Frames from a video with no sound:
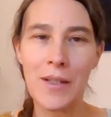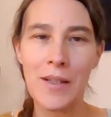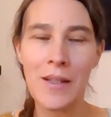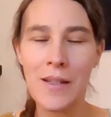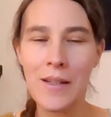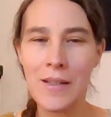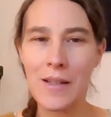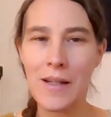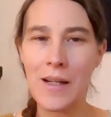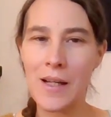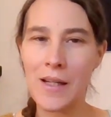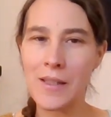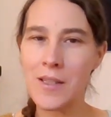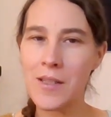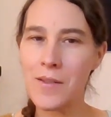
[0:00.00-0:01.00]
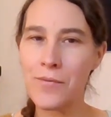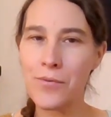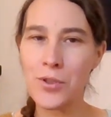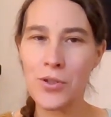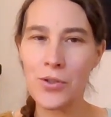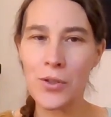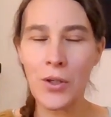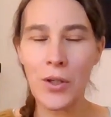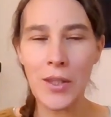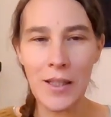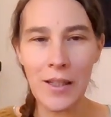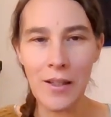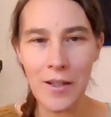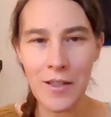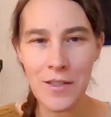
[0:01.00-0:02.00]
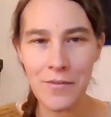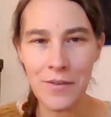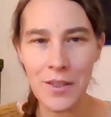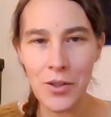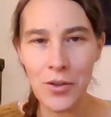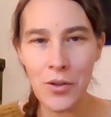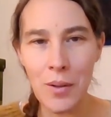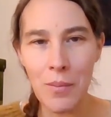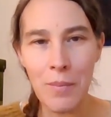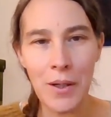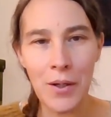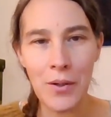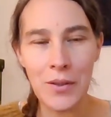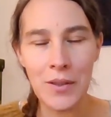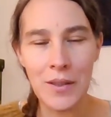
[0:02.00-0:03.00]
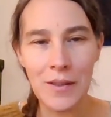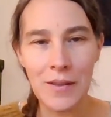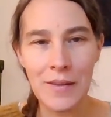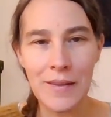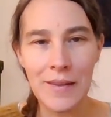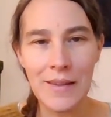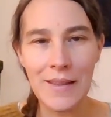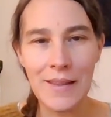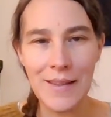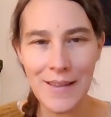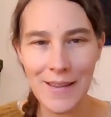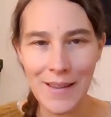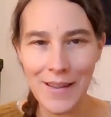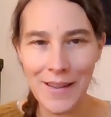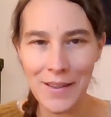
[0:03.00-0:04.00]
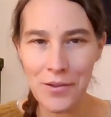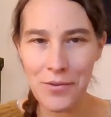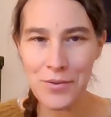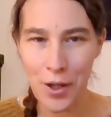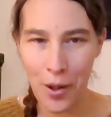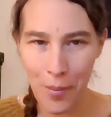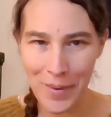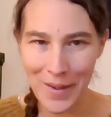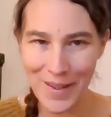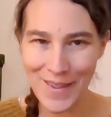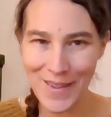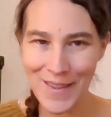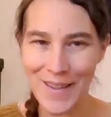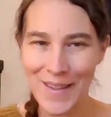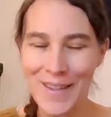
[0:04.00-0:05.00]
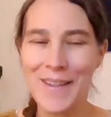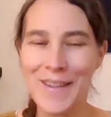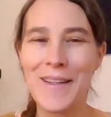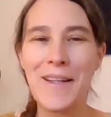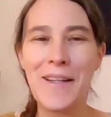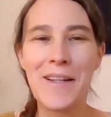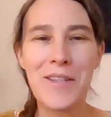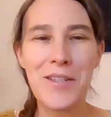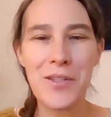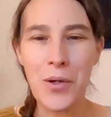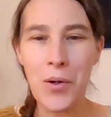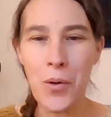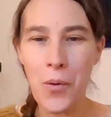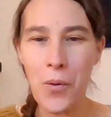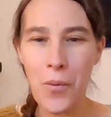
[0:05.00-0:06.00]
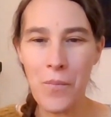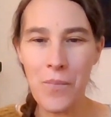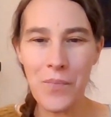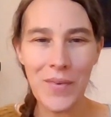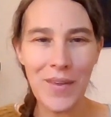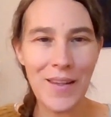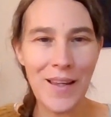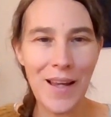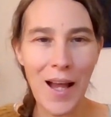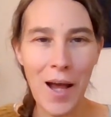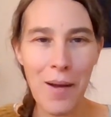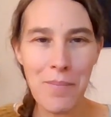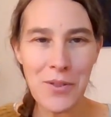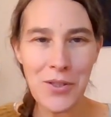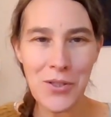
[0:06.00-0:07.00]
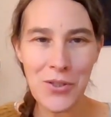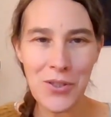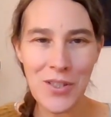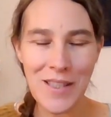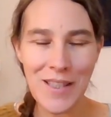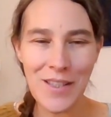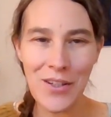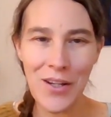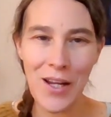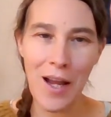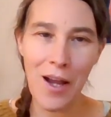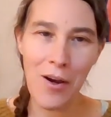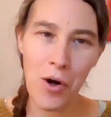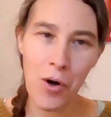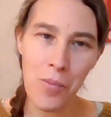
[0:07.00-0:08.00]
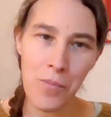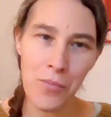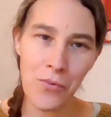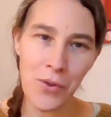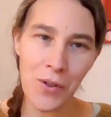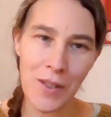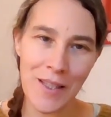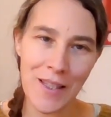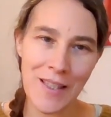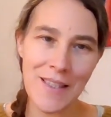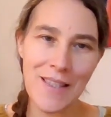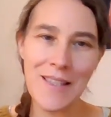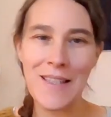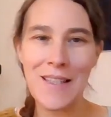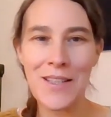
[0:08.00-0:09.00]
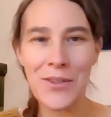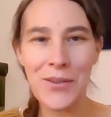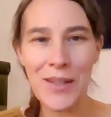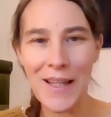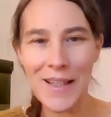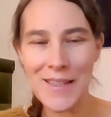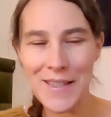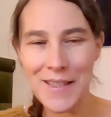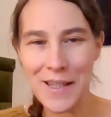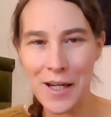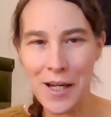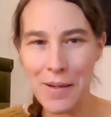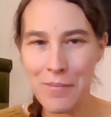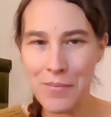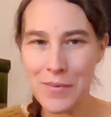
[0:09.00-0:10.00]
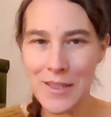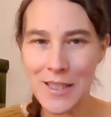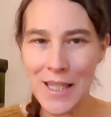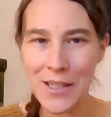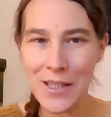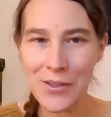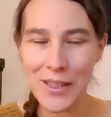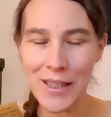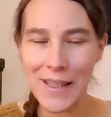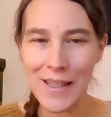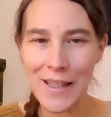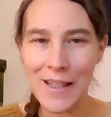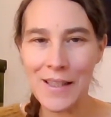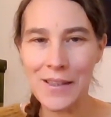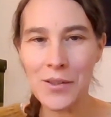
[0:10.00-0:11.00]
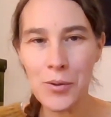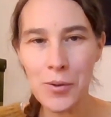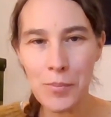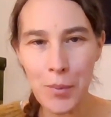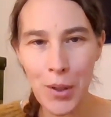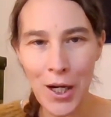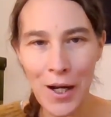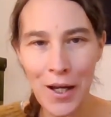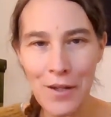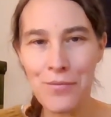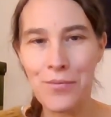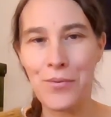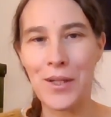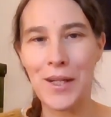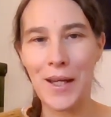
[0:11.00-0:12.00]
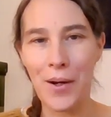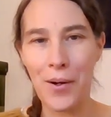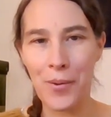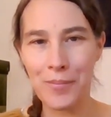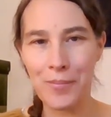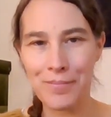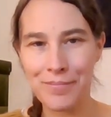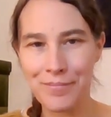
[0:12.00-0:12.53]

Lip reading: it. And it's for sure not the last video about this kind of topics. So happy to see you. Hopefully seeing you next time. Take good care and goodbye for now.